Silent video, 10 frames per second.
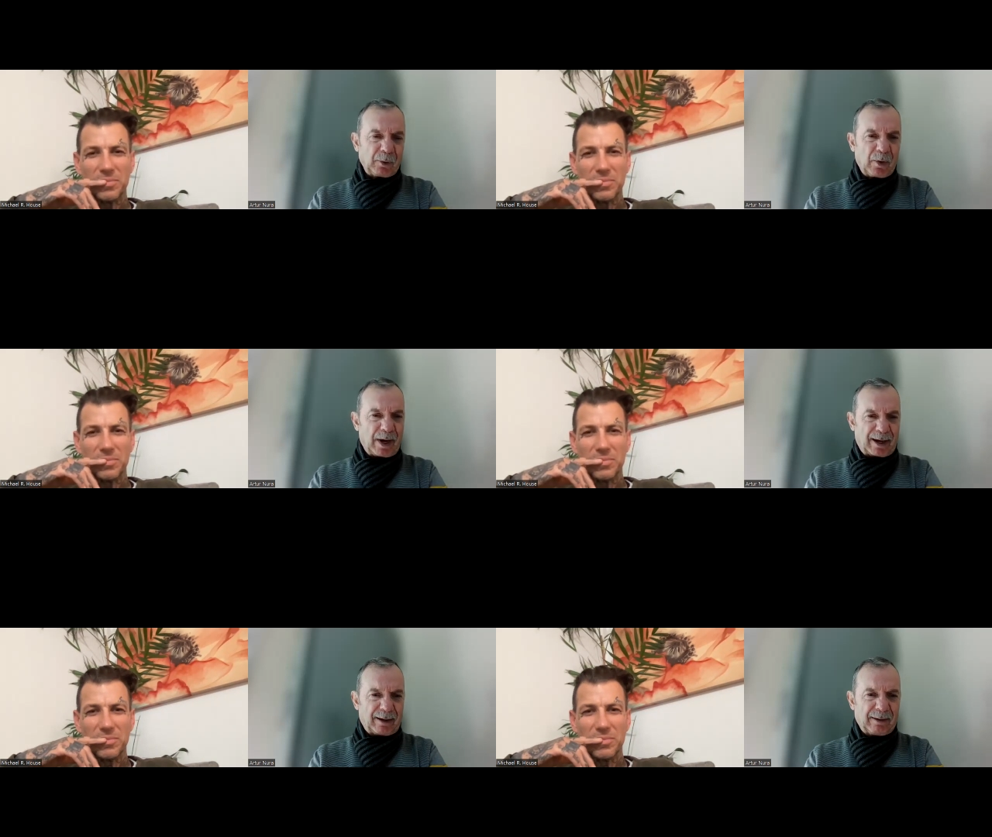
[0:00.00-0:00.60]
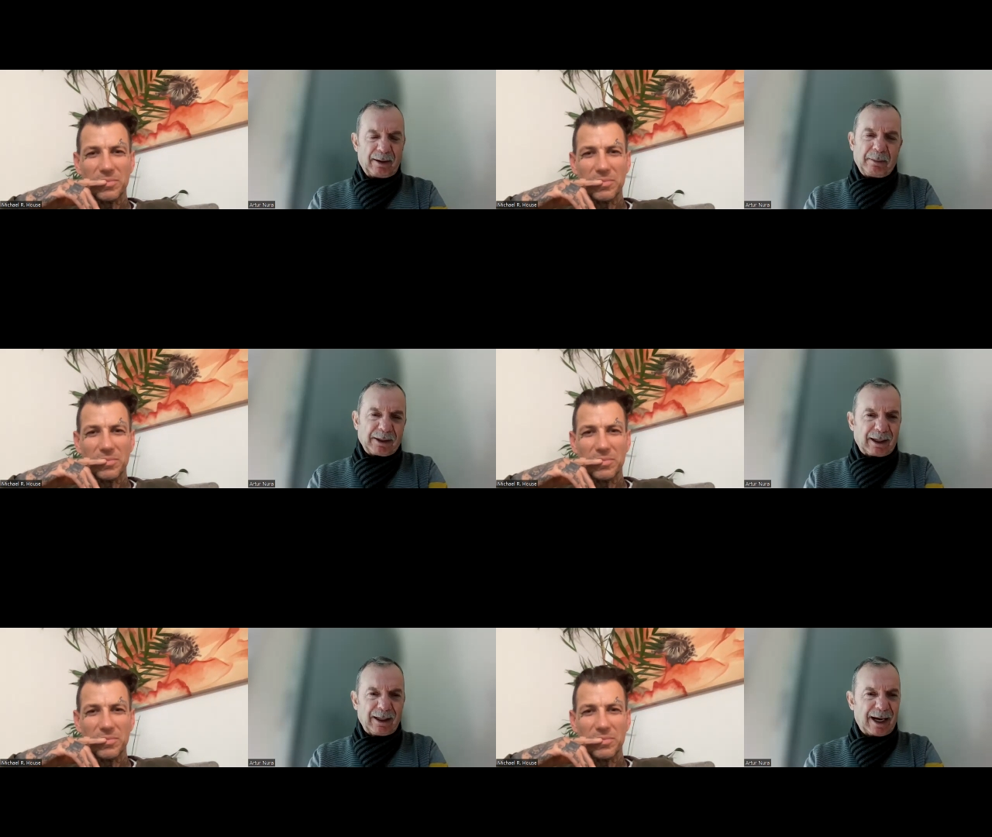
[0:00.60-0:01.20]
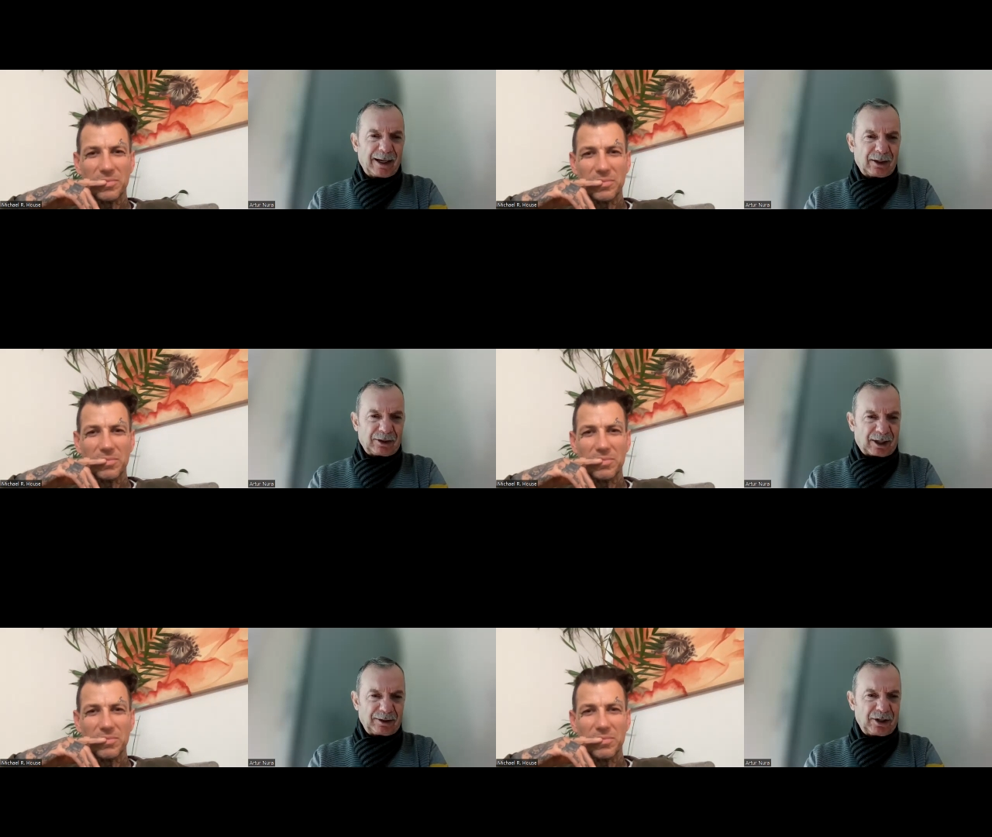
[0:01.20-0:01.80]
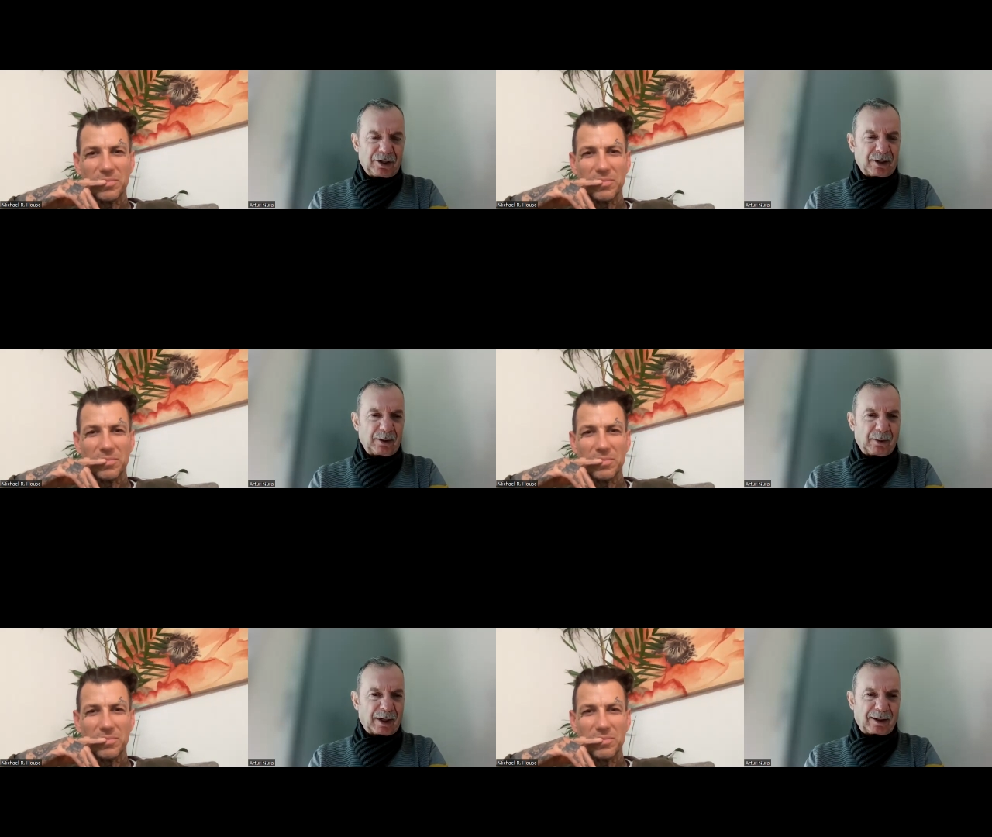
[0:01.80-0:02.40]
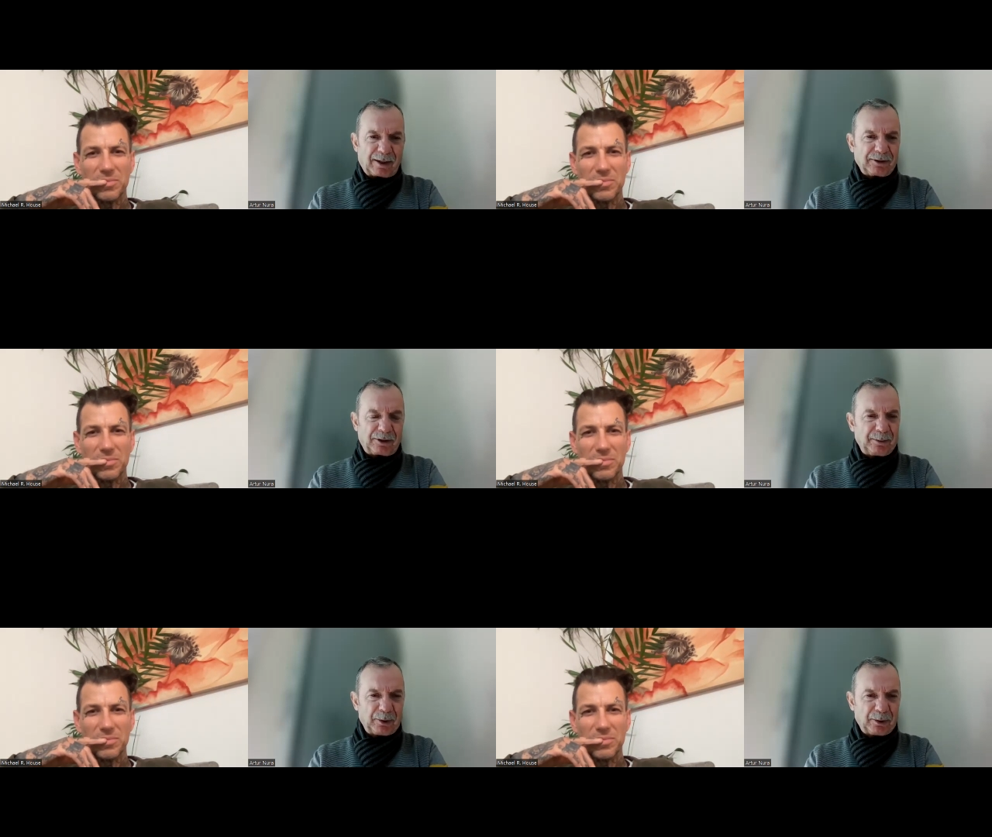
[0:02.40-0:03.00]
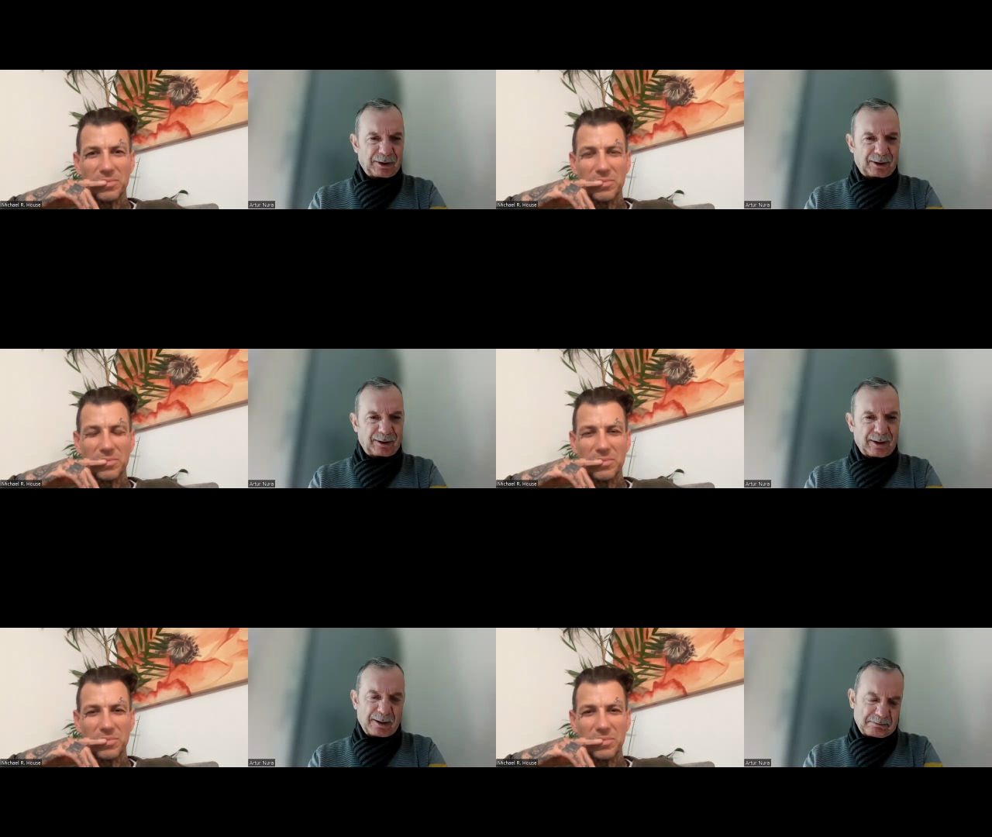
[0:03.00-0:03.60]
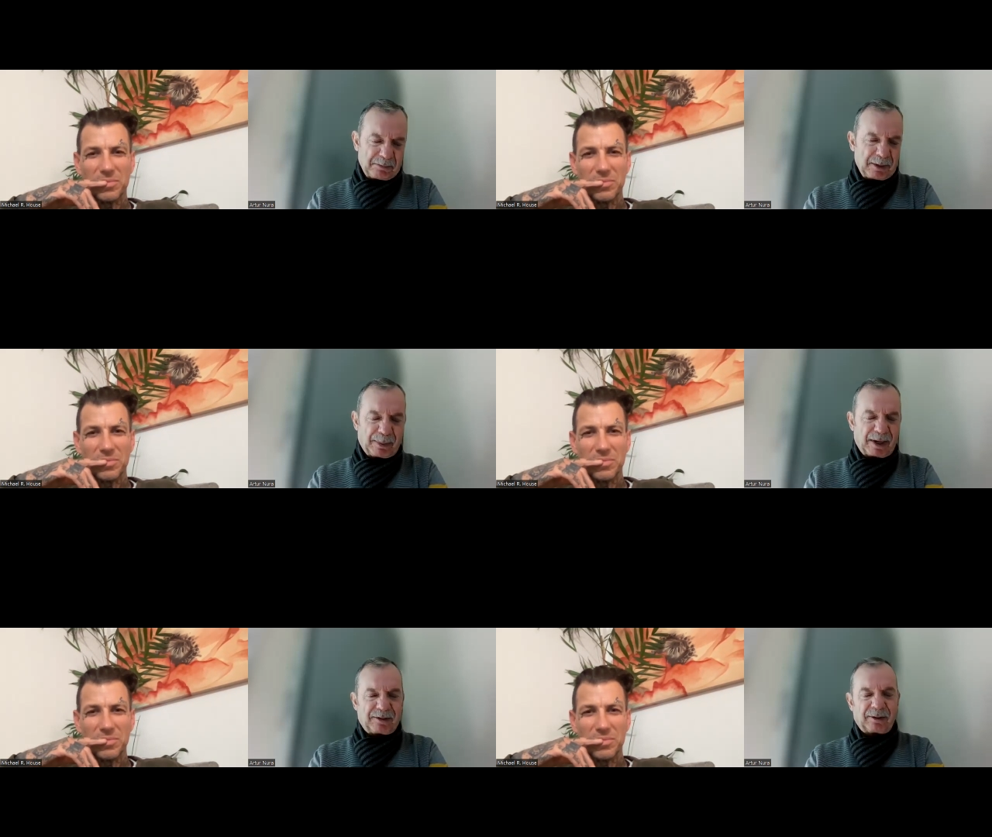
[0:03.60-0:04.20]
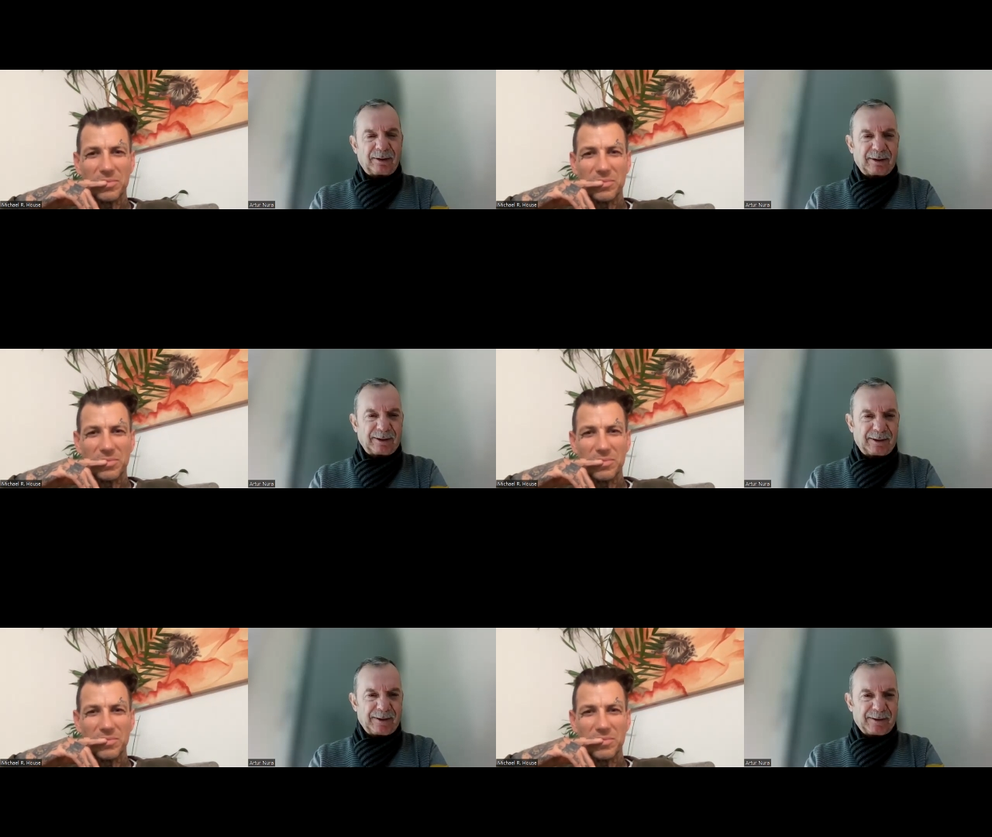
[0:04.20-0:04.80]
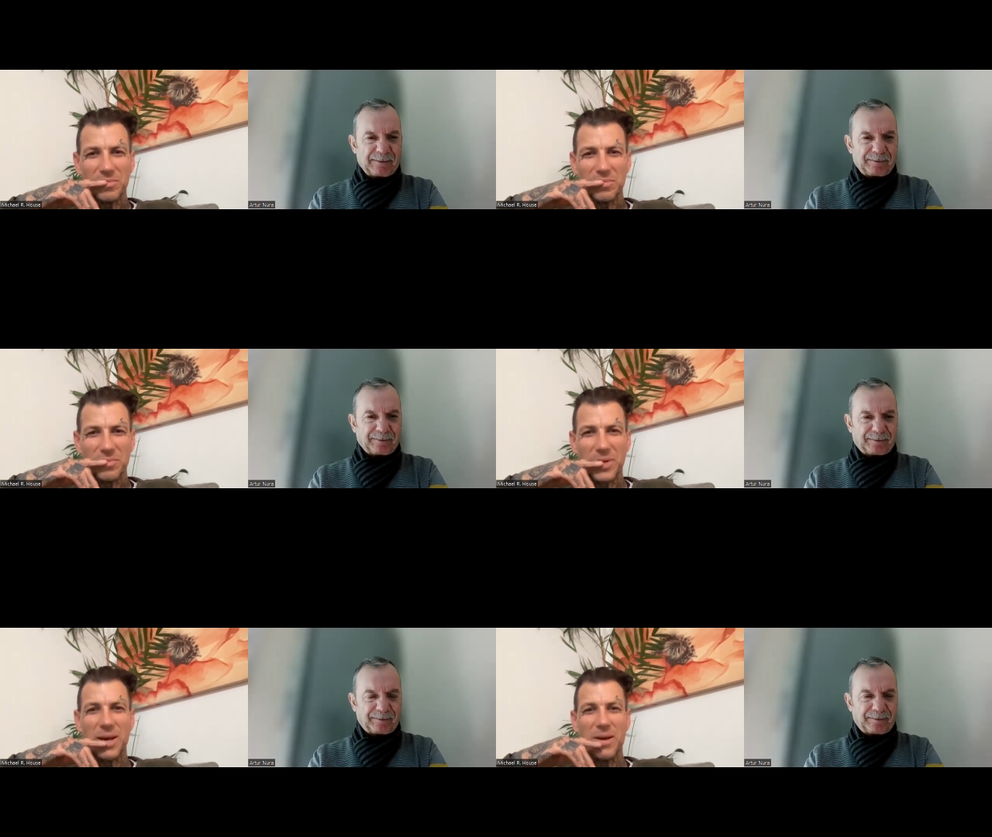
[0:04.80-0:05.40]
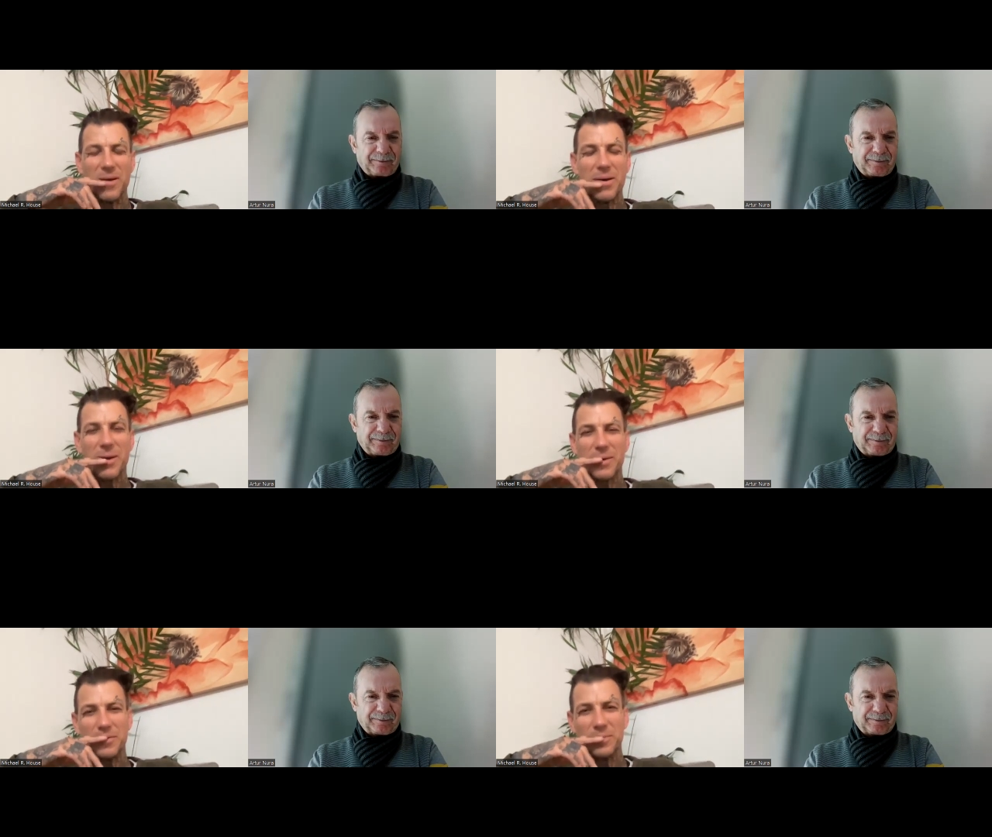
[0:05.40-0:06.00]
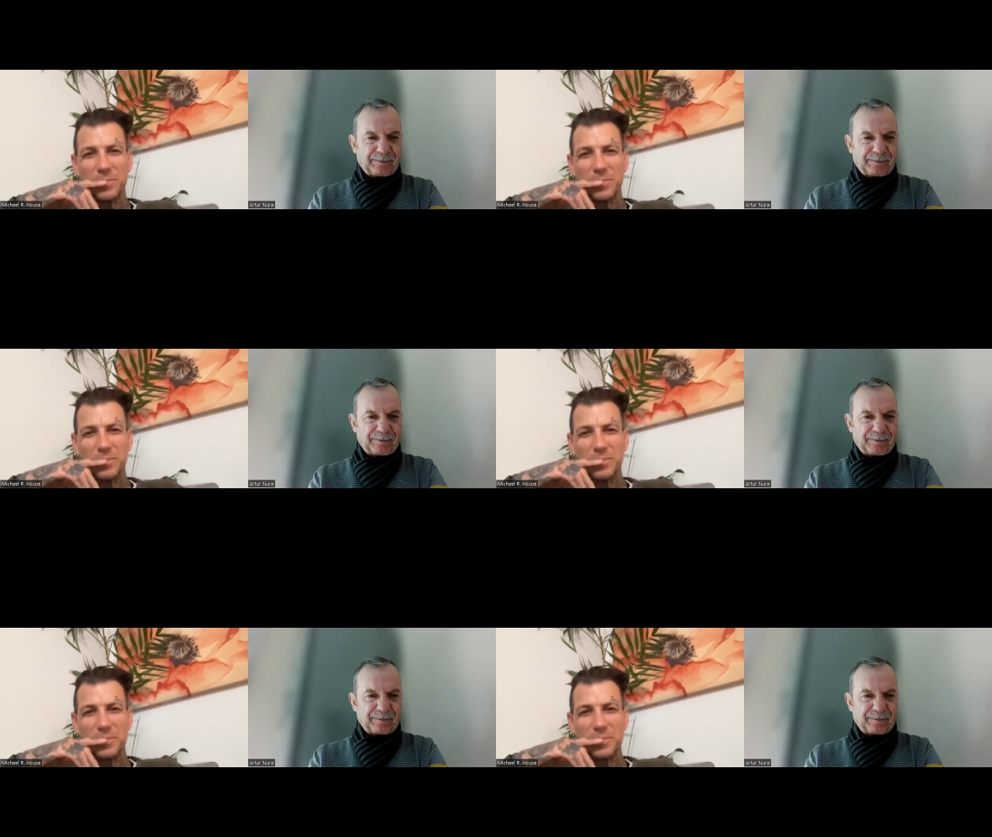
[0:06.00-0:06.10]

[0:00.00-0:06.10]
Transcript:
Speaker 1: way but I like the traditional one, country music, me personally.
Speaker 2: Yeah, yeah.